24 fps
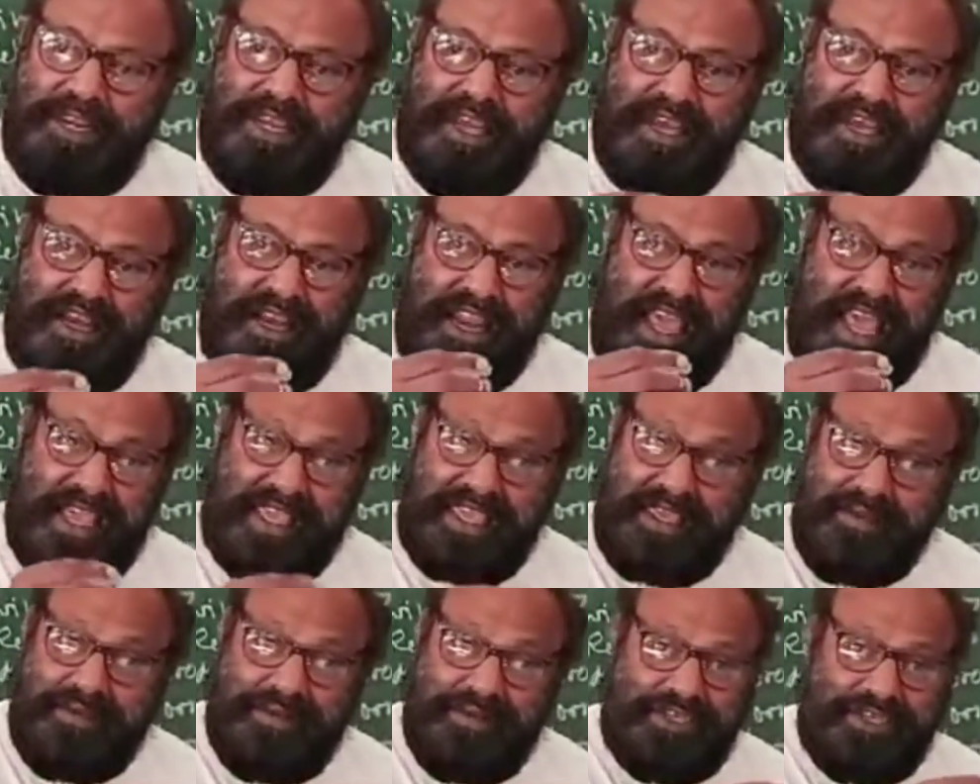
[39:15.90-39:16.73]
to test
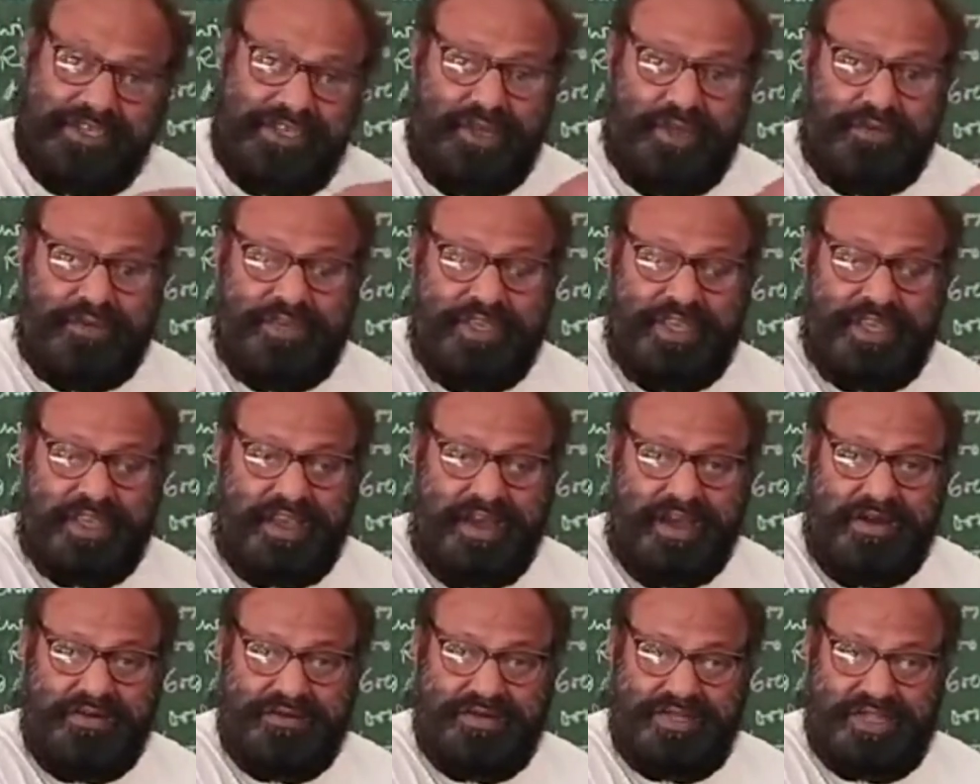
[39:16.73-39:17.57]
the
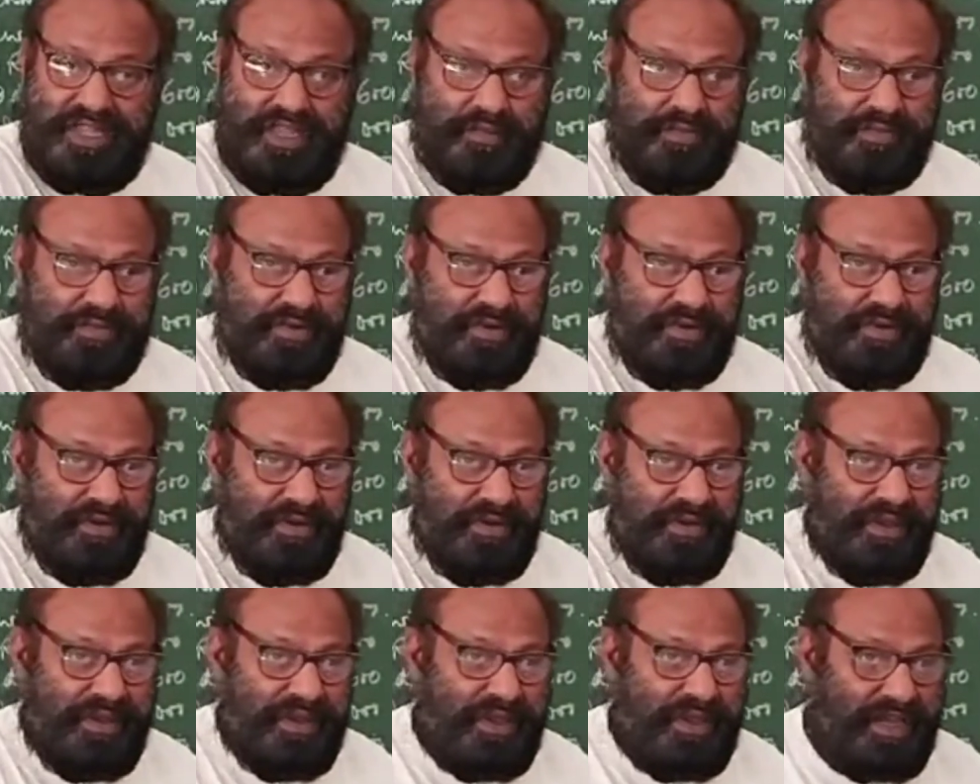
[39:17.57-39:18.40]
arithmetical
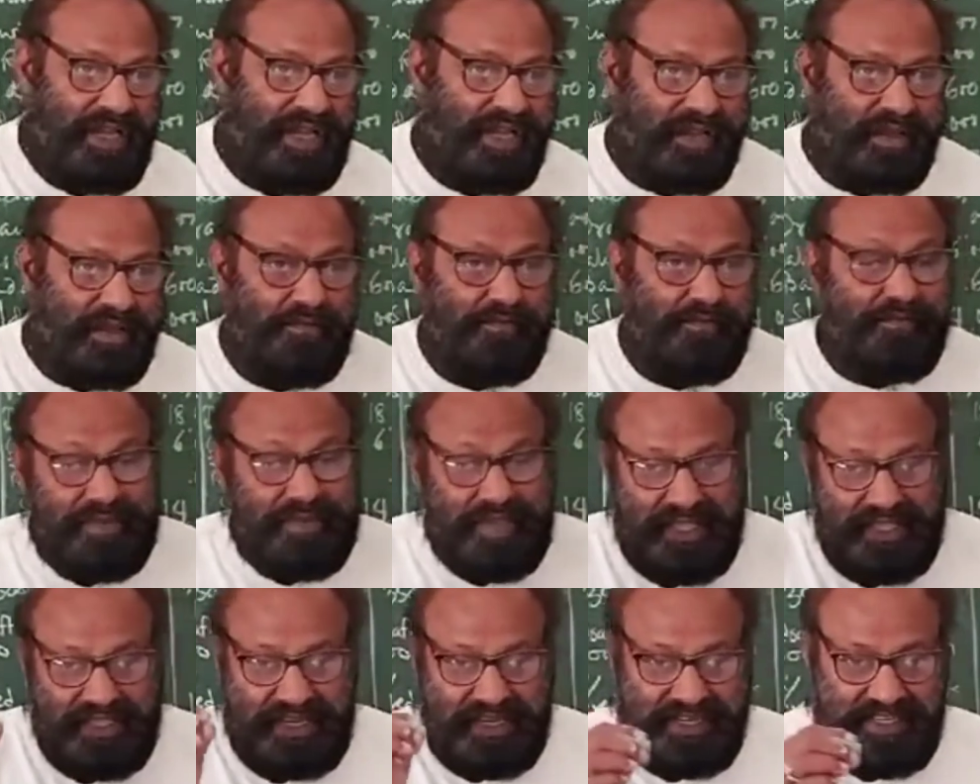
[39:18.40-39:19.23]
accuracy of the accounts.
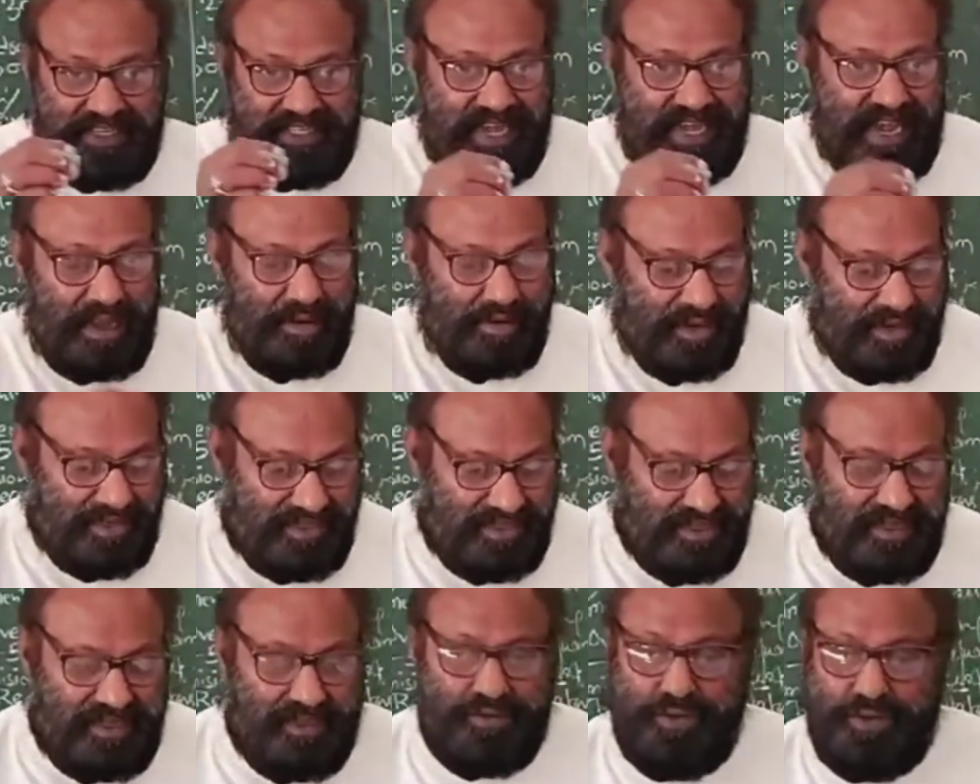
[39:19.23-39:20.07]

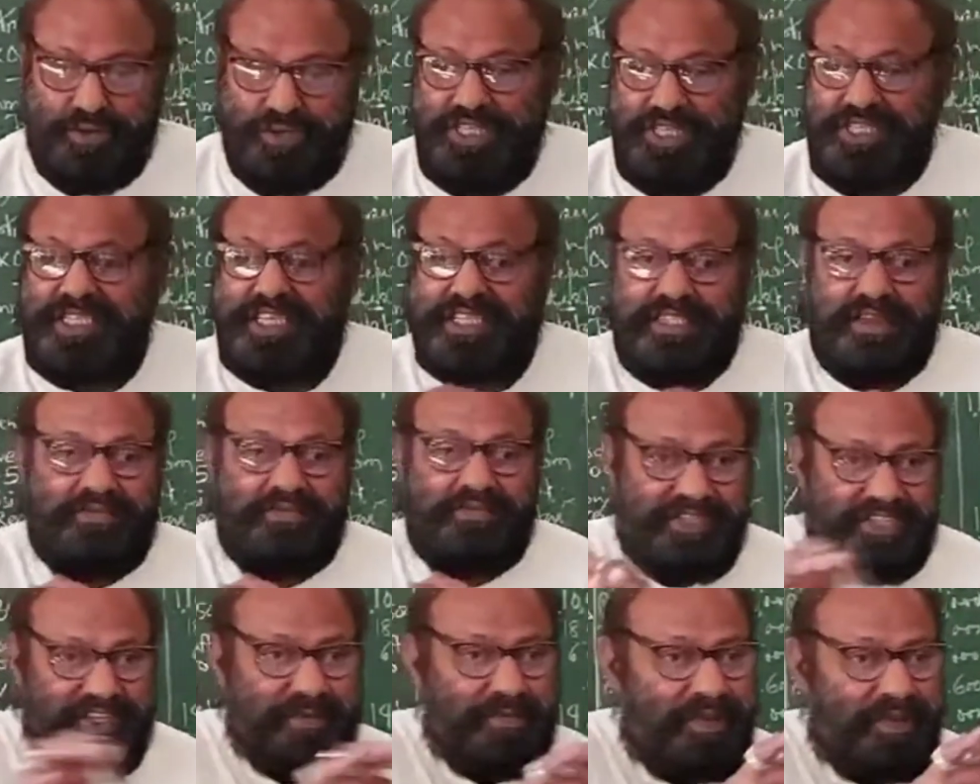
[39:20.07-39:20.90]
Clear? That is
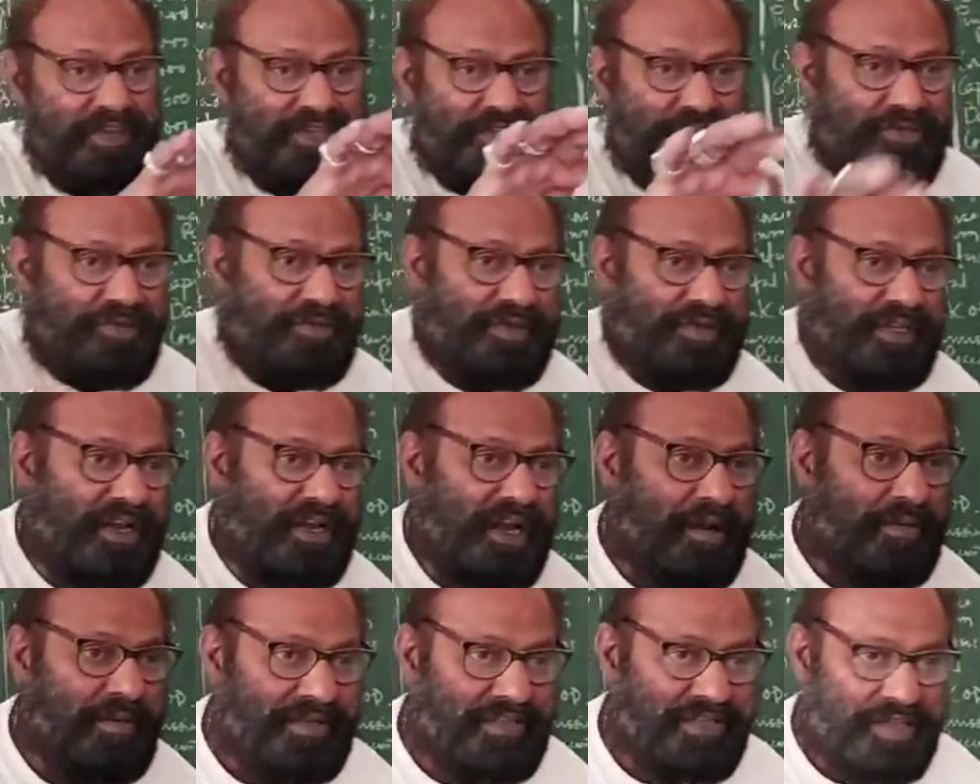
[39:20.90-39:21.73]
star balance. And so
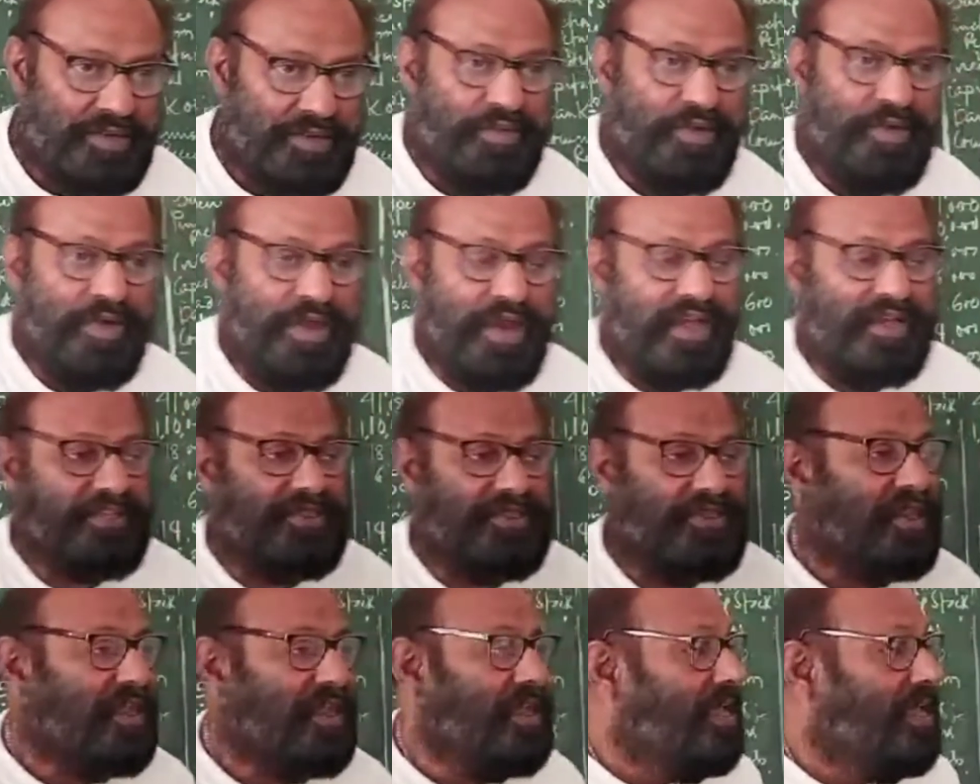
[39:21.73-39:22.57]
these are the basic
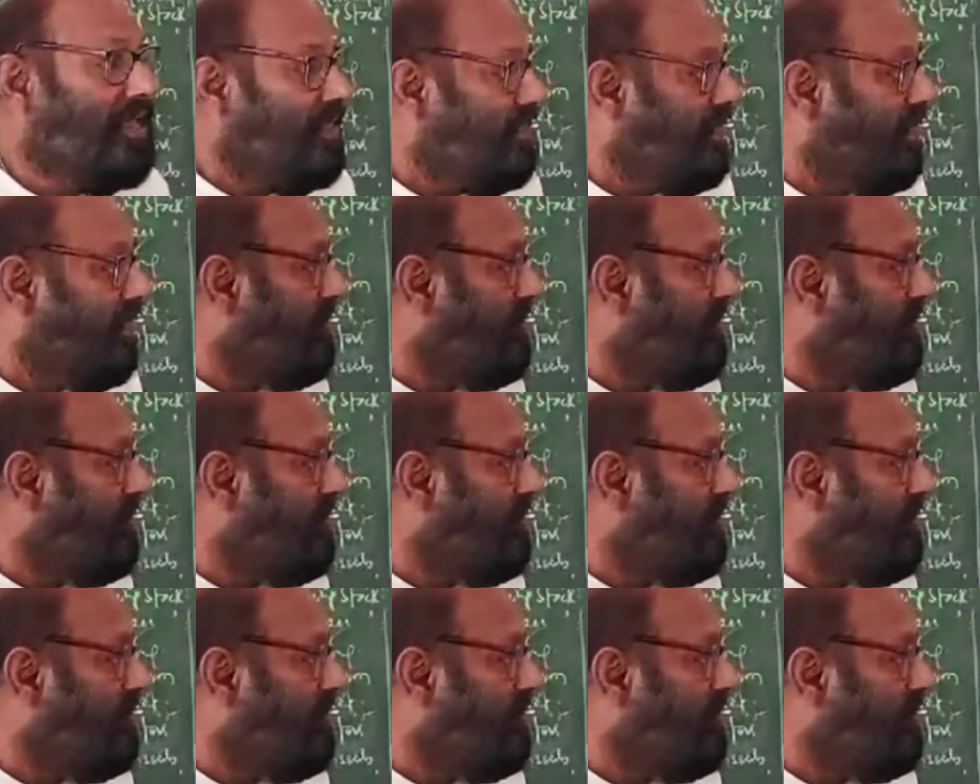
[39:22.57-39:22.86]
features of the star